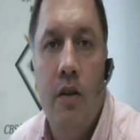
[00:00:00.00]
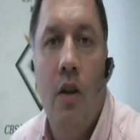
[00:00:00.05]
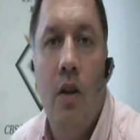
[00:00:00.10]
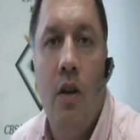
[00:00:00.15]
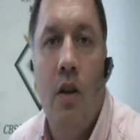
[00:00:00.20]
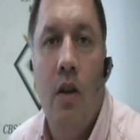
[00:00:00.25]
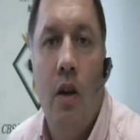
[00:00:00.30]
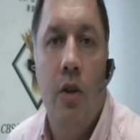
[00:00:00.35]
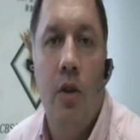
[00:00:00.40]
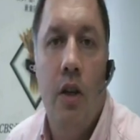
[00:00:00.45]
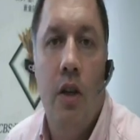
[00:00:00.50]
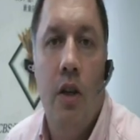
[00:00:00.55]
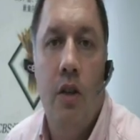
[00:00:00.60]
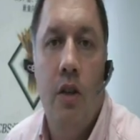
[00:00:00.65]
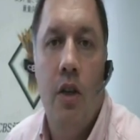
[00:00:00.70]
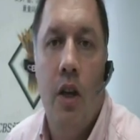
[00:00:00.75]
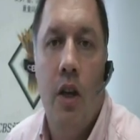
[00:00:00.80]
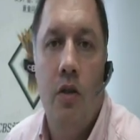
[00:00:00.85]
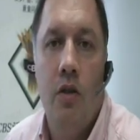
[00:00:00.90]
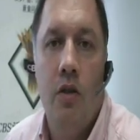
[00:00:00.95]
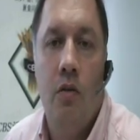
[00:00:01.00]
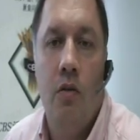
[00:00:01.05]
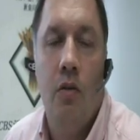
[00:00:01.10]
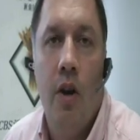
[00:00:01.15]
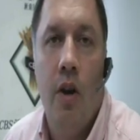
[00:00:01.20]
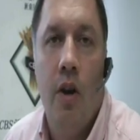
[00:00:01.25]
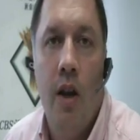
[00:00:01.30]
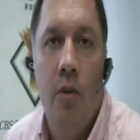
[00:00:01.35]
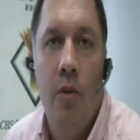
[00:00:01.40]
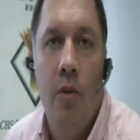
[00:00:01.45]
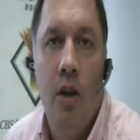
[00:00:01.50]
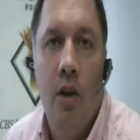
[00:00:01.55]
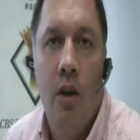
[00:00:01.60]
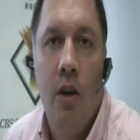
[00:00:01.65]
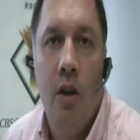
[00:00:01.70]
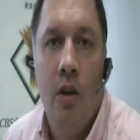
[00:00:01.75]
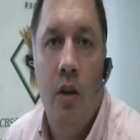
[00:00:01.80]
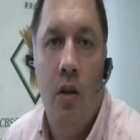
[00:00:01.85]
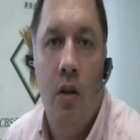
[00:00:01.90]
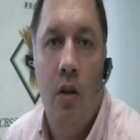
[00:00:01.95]
This 9-minute educational grab
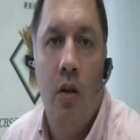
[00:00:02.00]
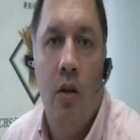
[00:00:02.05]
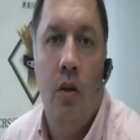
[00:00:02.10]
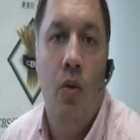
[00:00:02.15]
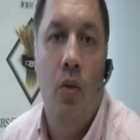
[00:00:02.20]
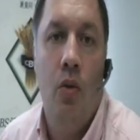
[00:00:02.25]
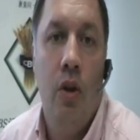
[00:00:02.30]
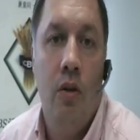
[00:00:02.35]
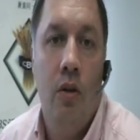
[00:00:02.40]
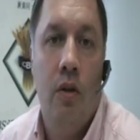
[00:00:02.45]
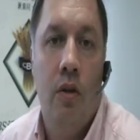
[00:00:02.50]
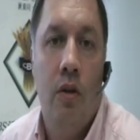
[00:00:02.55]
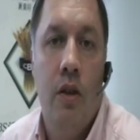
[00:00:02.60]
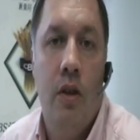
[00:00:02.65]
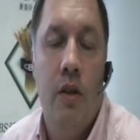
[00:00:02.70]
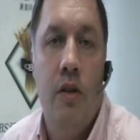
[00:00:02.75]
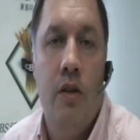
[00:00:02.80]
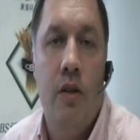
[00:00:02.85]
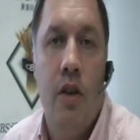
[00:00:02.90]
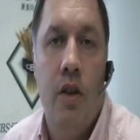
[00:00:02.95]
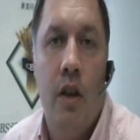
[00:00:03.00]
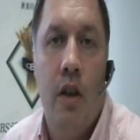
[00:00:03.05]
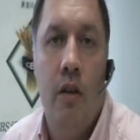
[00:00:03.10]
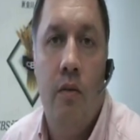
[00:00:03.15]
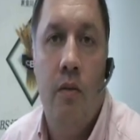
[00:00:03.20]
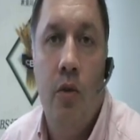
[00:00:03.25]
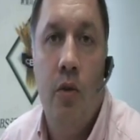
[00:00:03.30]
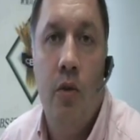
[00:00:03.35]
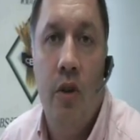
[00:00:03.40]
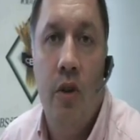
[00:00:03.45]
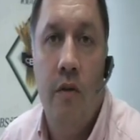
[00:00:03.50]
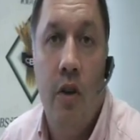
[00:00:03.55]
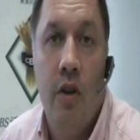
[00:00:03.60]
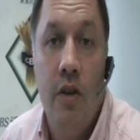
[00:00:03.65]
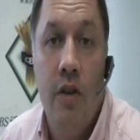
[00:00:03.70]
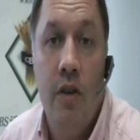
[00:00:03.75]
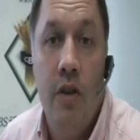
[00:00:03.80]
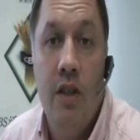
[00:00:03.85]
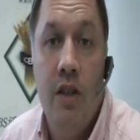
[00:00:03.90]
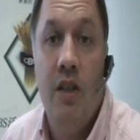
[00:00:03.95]
on oil is taken from
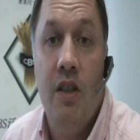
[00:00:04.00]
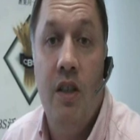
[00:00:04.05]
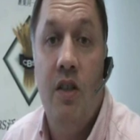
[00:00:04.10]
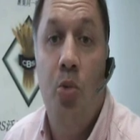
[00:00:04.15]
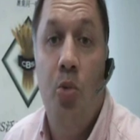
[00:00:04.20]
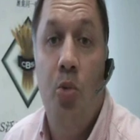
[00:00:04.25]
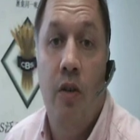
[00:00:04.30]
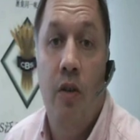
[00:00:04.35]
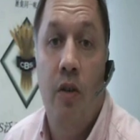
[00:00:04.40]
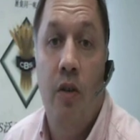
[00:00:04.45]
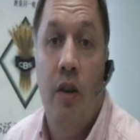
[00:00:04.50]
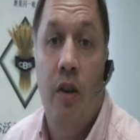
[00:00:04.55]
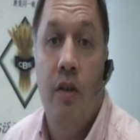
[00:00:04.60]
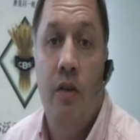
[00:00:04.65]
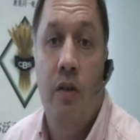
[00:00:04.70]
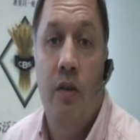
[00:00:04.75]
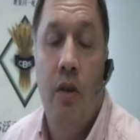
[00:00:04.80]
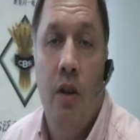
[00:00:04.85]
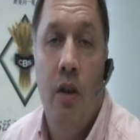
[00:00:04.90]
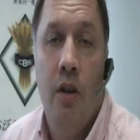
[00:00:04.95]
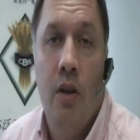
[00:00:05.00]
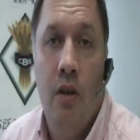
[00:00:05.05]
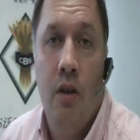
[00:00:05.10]
25 years experience,